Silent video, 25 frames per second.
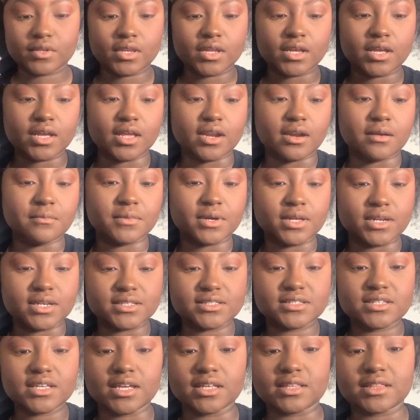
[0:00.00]
And I'm gonna
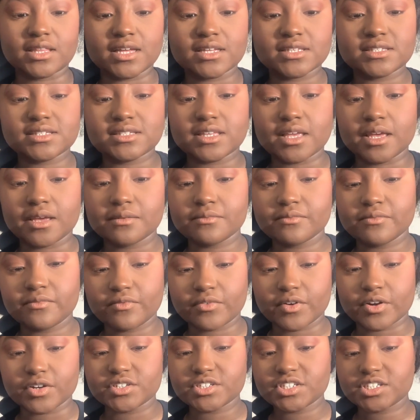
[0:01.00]
take that same
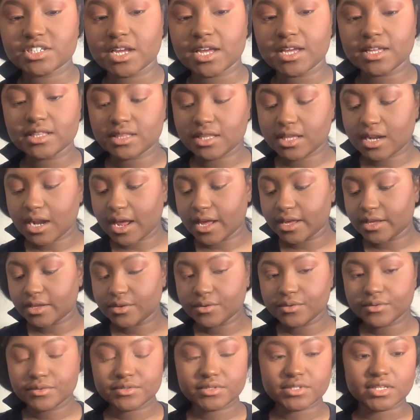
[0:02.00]
first shade that I
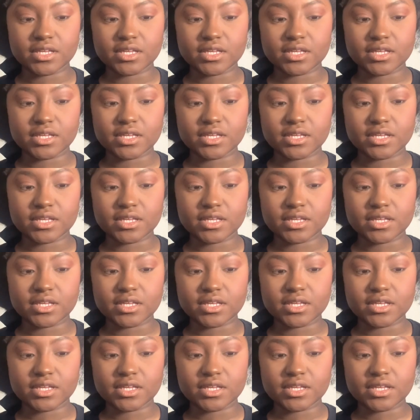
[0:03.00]
used,